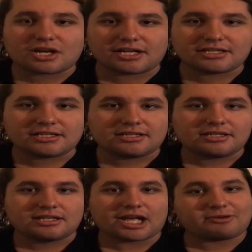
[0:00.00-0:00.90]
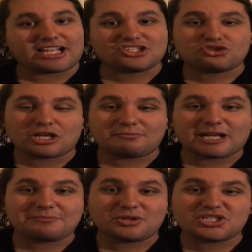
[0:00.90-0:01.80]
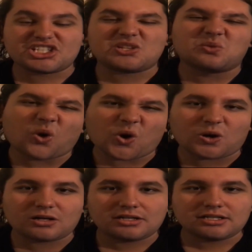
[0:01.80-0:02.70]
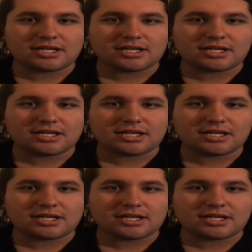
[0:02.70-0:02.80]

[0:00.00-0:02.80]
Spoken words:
a name week theme, because a lot of people were expecting a song